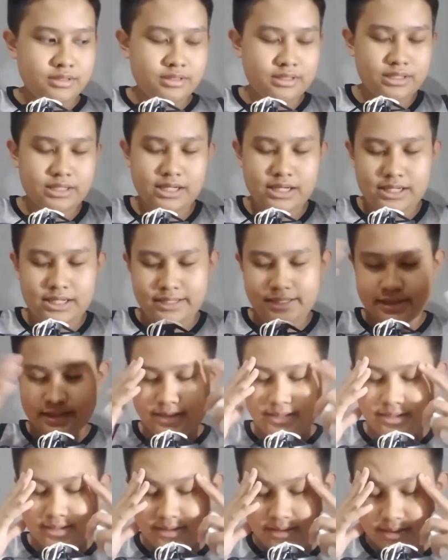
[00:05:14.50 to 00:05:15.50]
God
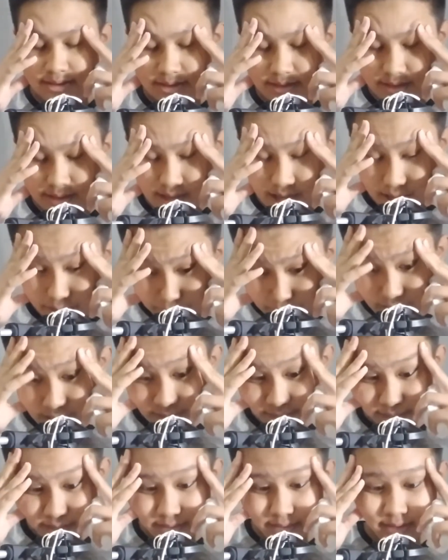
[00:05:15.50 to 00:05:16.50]
damn it!
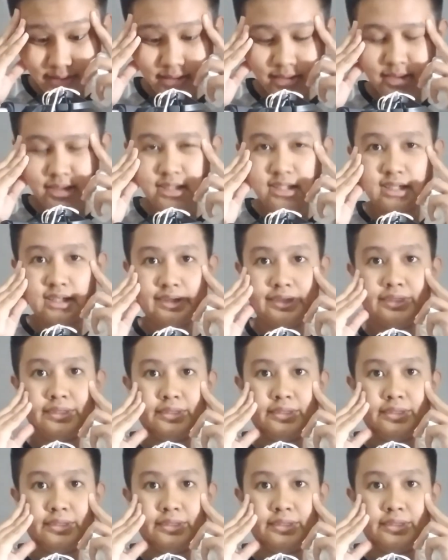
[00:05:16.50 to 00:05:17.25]
Ugh.